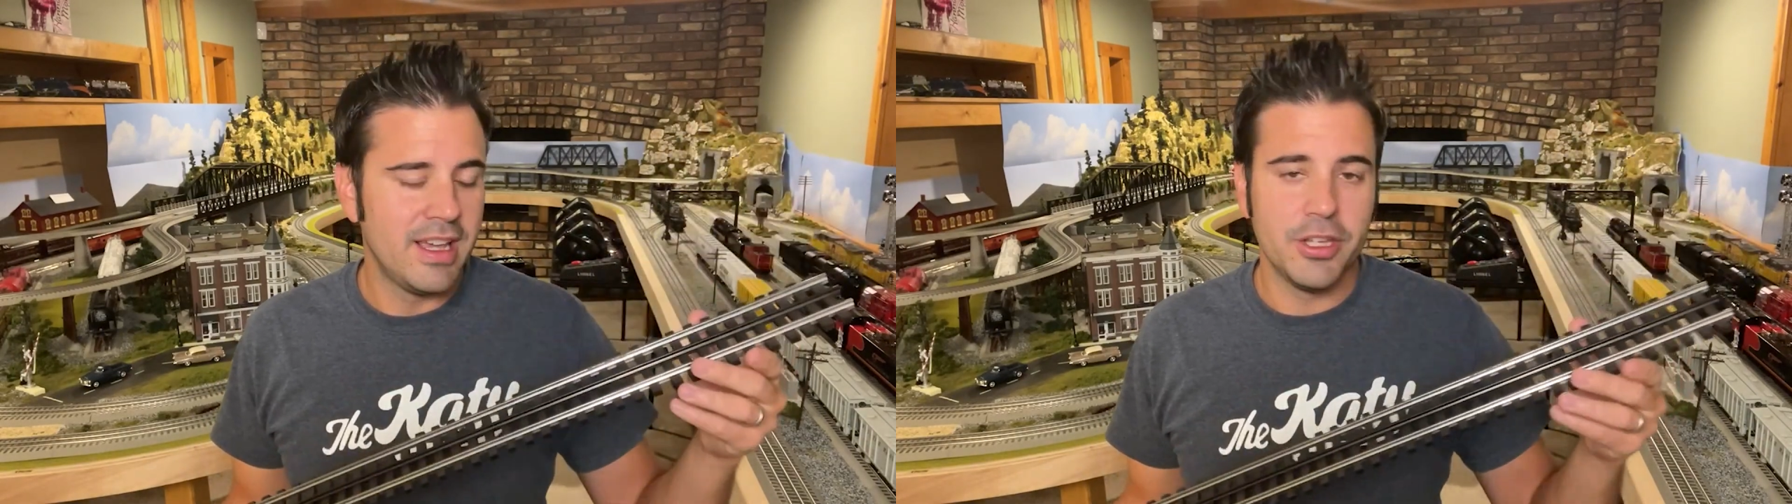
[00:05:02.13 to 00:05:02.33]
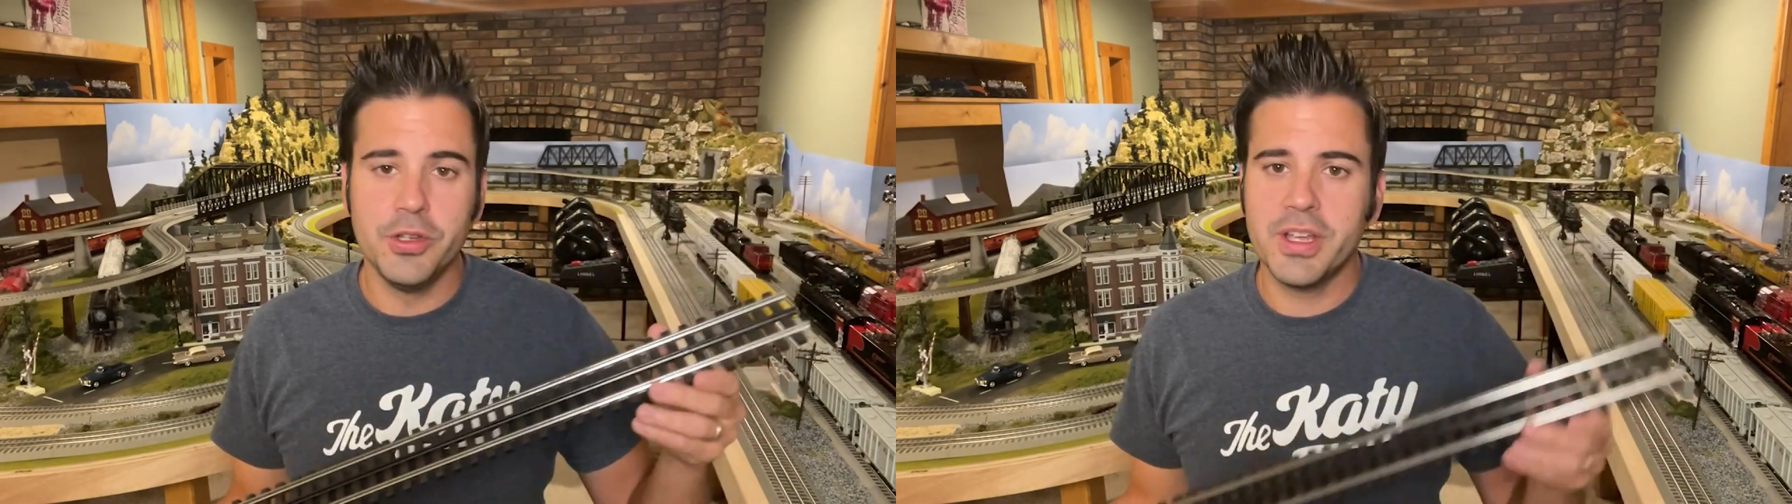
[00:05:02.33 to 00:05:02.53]

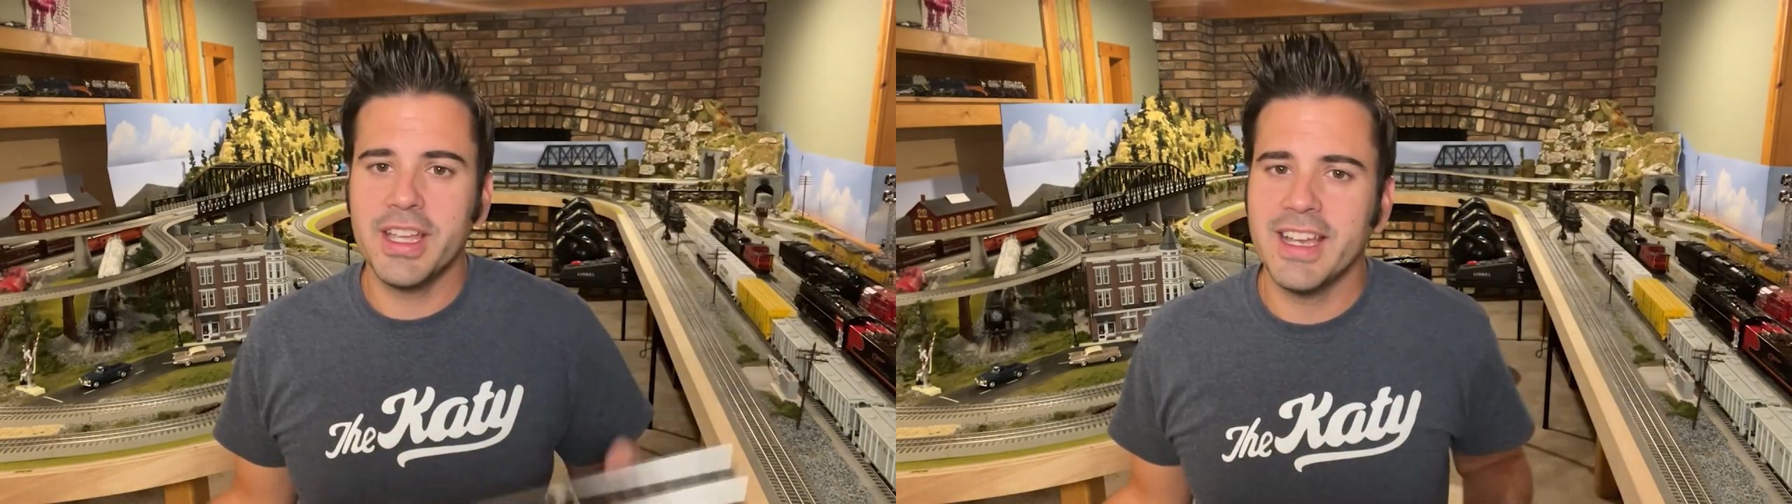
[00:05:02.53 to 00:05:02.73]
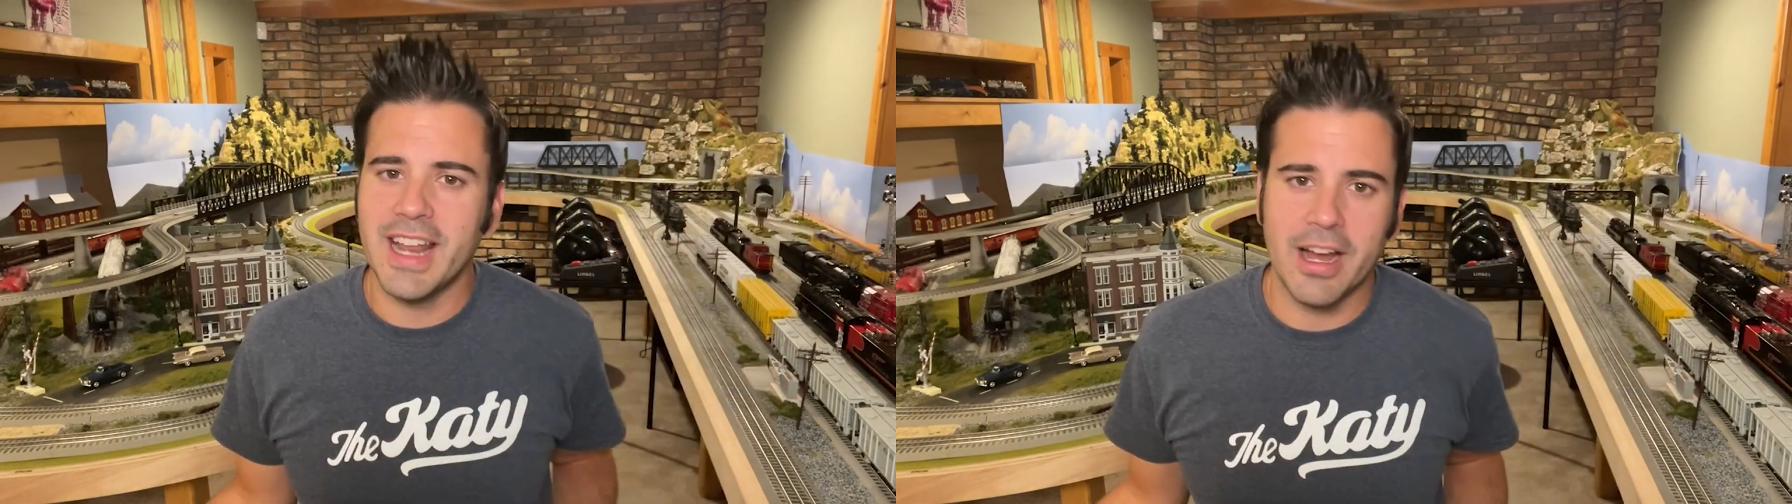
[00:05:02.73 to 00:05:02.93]
you can
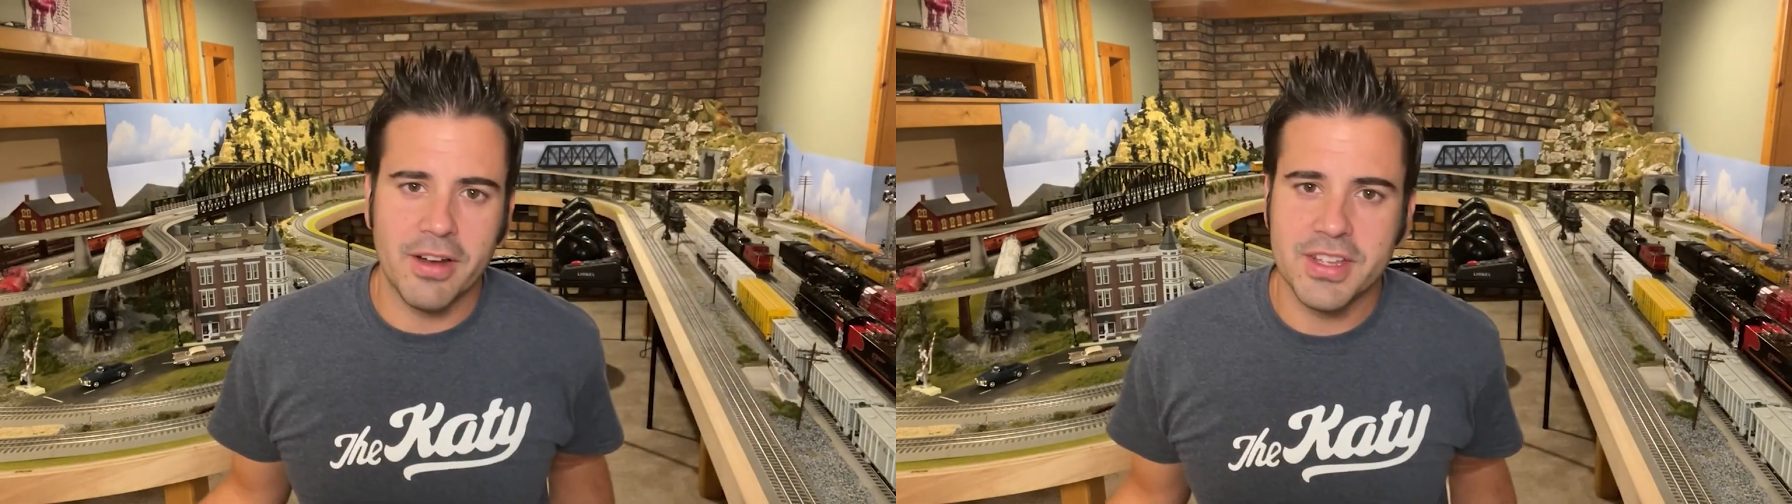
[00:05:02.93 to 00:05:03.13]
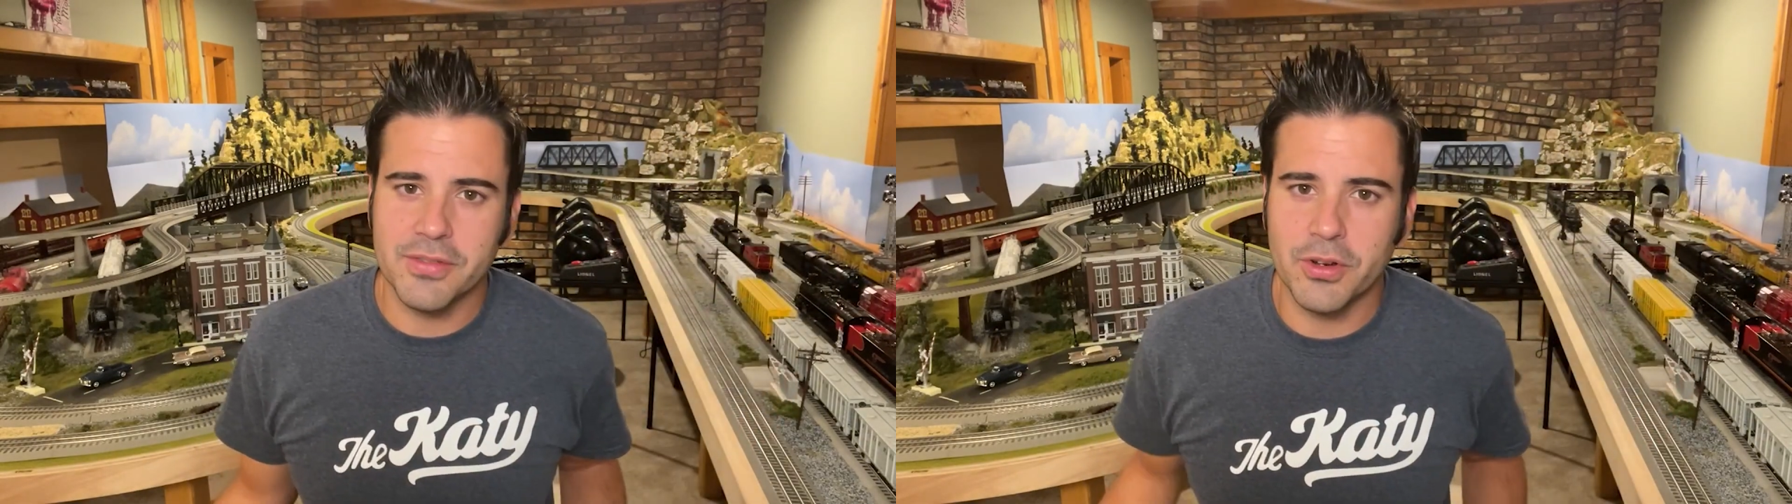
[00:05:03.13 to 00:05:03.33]
get
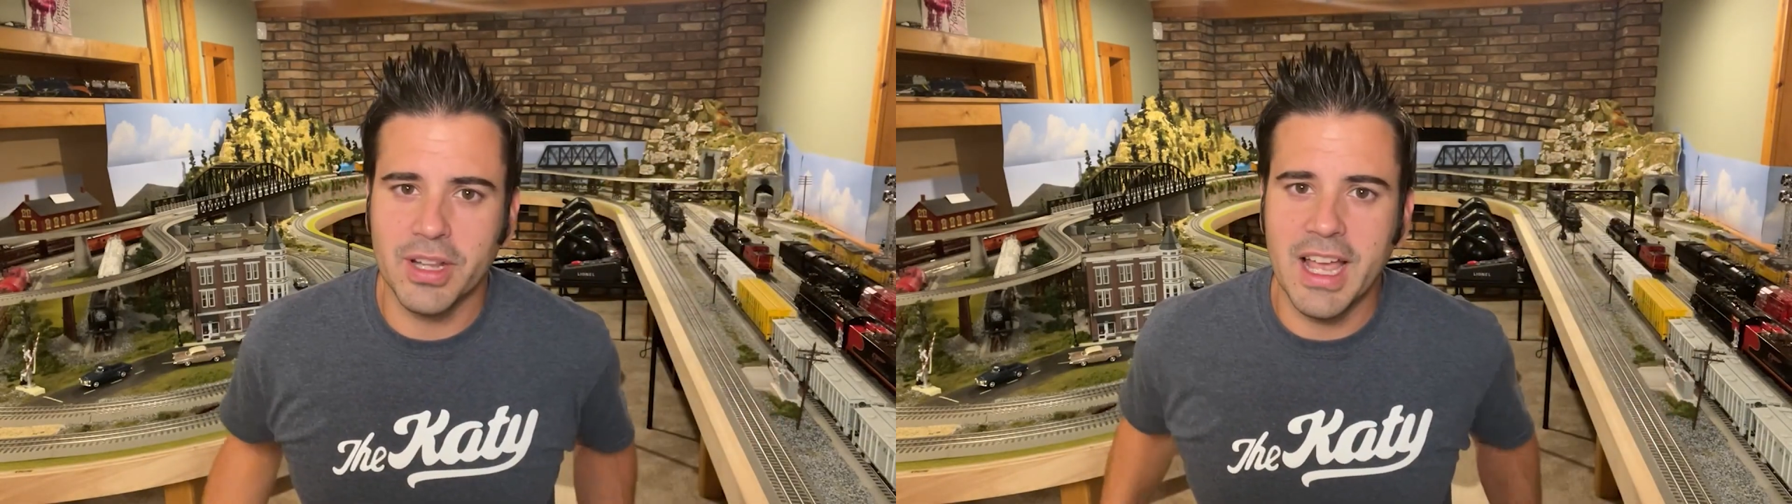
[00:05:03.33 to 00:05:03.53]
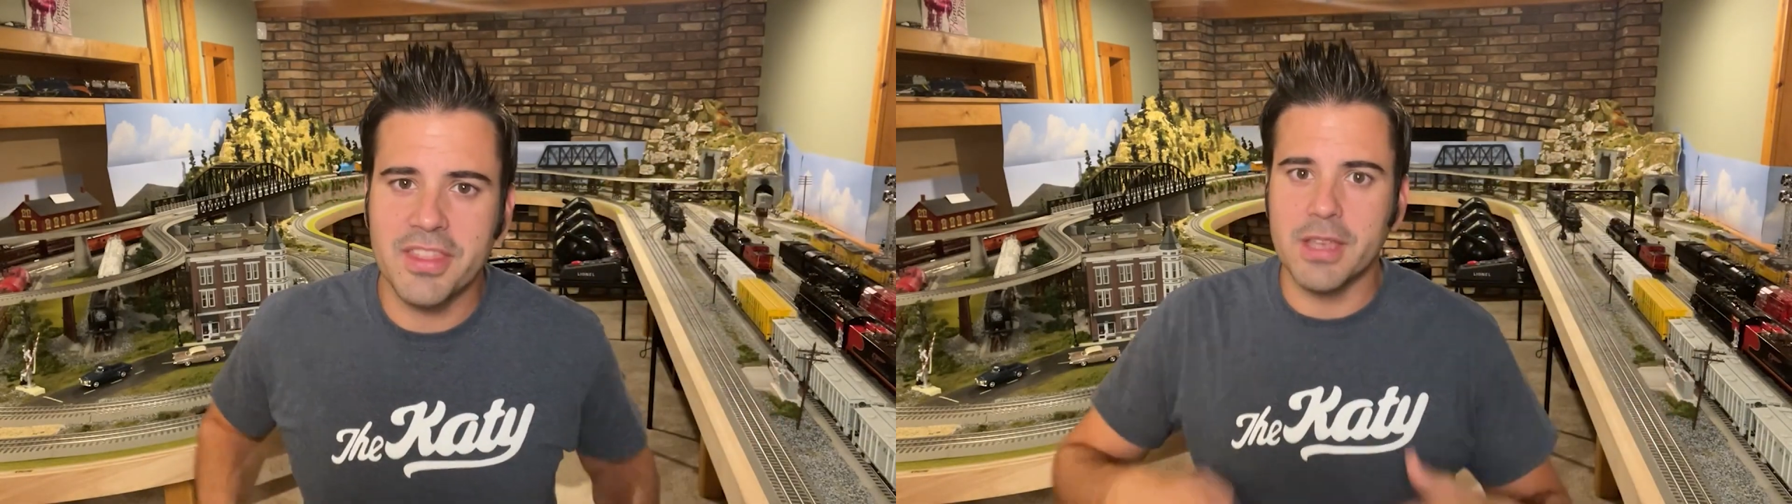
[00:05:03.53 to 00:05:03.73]
areas of your
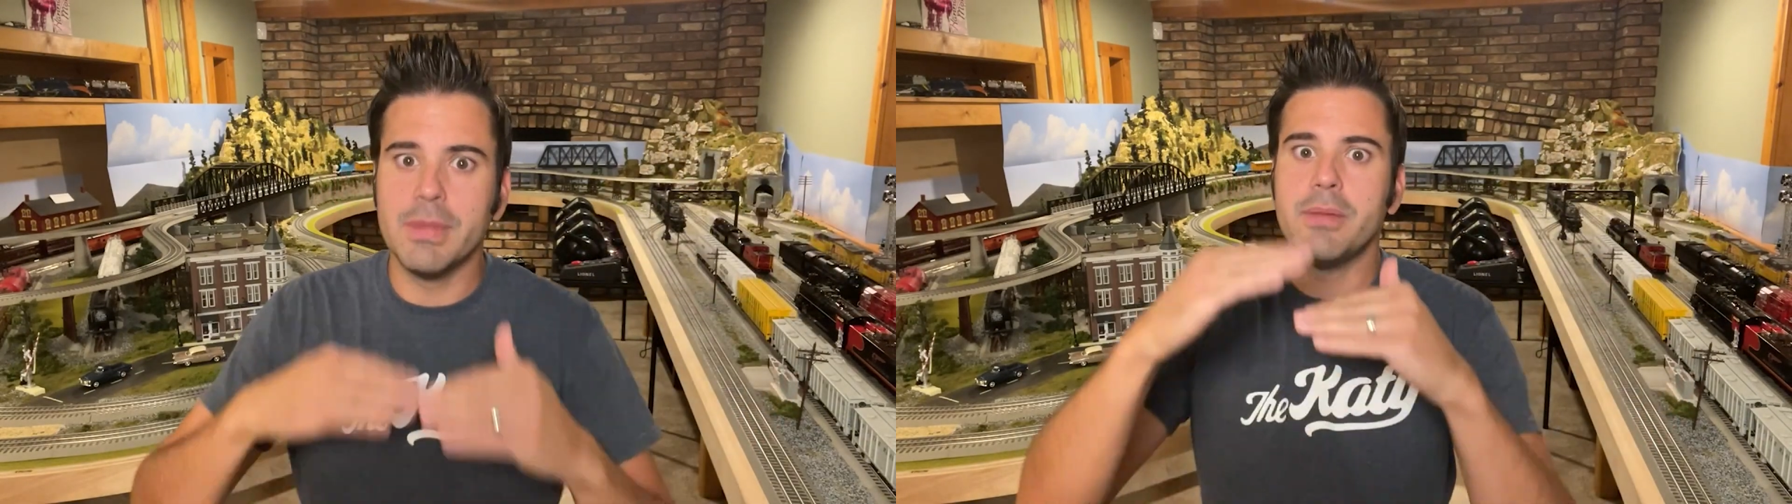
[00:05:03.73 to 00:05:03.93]
layout that may